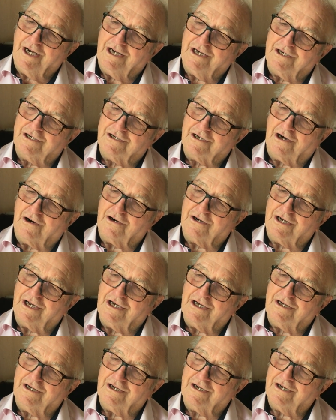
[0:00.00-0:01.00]

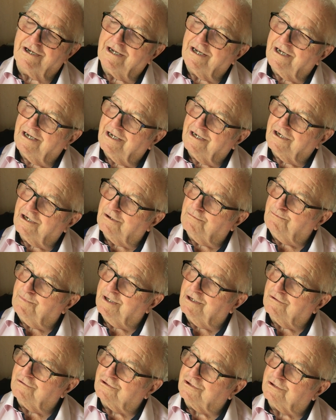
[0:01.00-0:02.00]
decided to
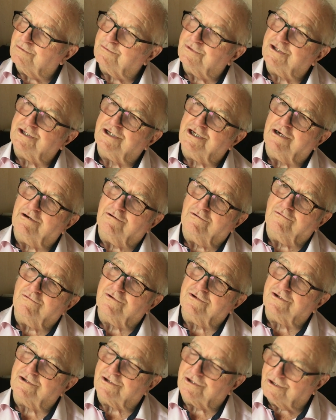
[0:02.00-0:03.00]
build some
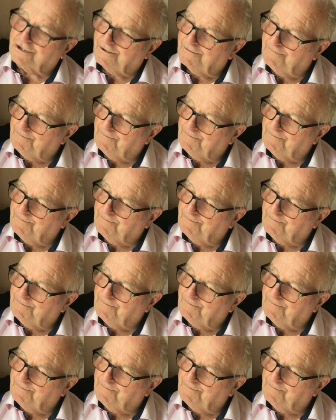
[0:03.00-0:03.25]
stilts.